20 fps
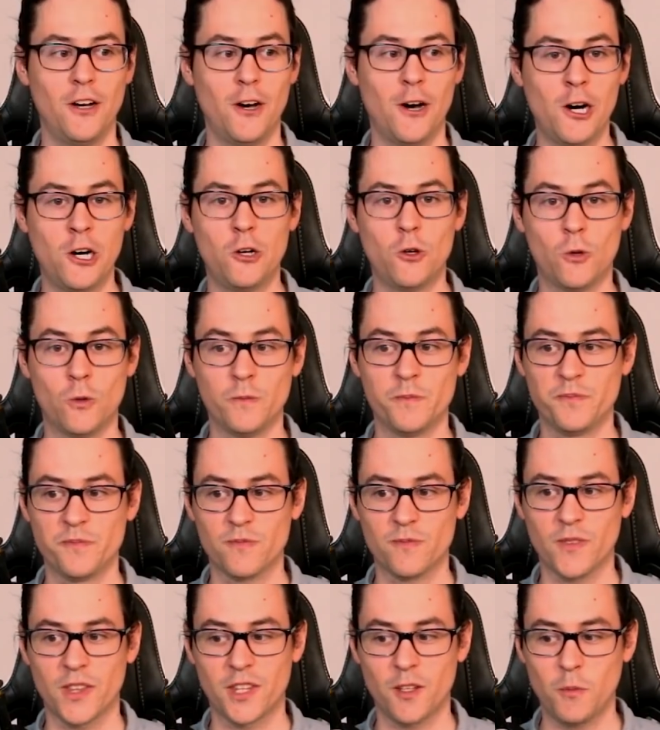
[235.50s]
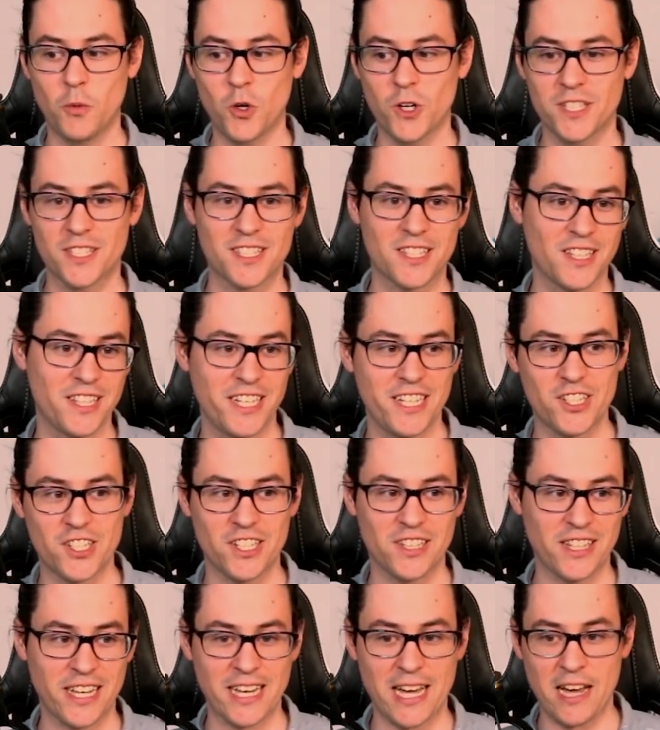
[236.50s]
oh, the more
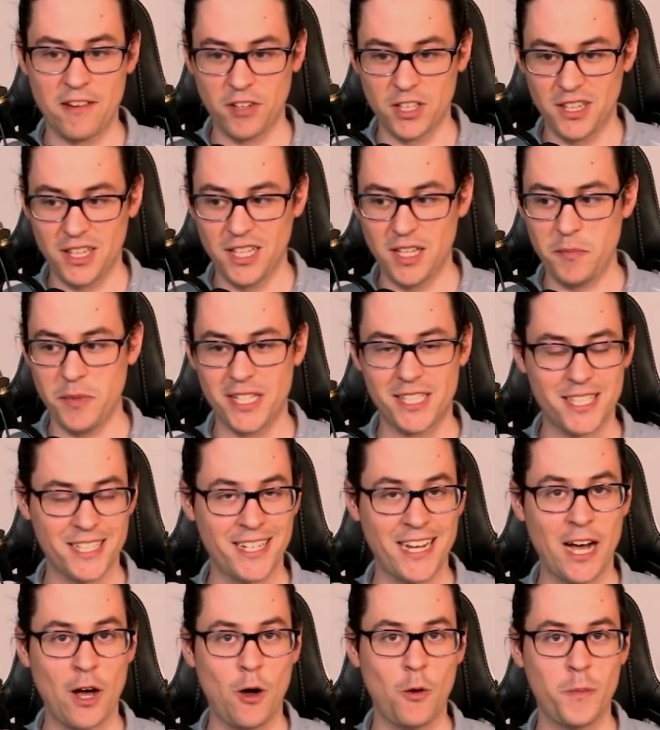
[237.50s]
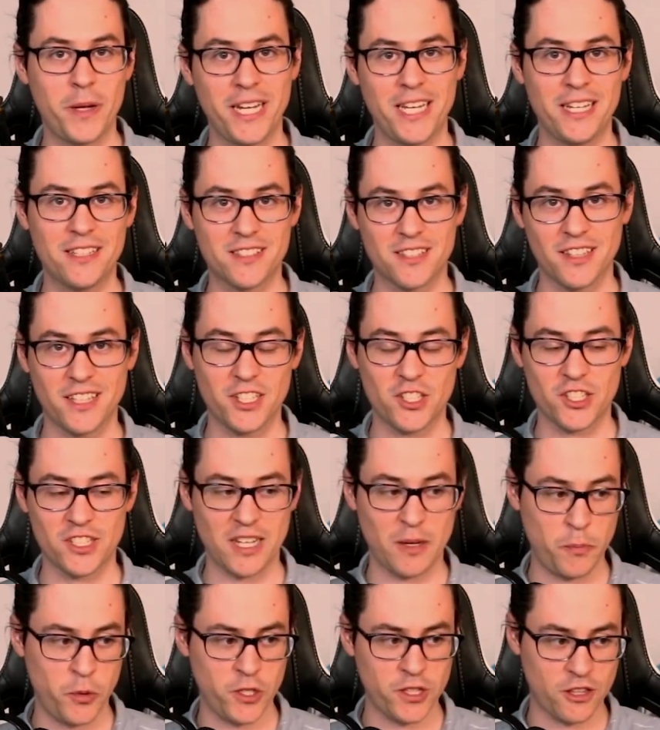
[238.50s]
installation, like I have a limit in how many installations
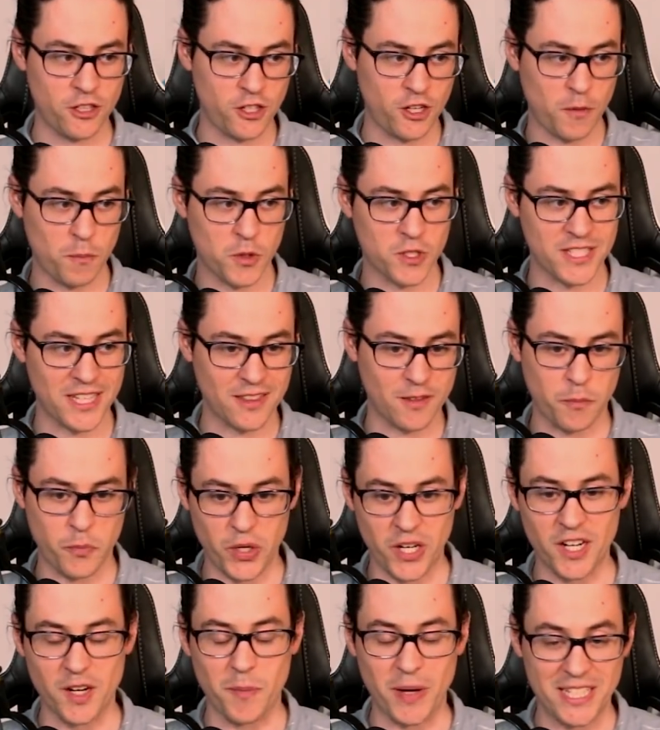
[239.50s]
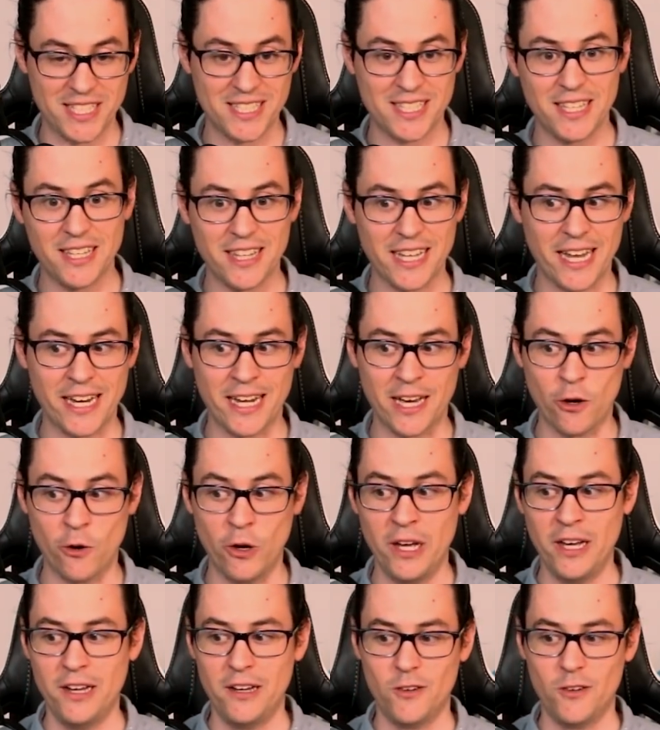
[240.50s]
I put. The numbers at the bottom, I see that now.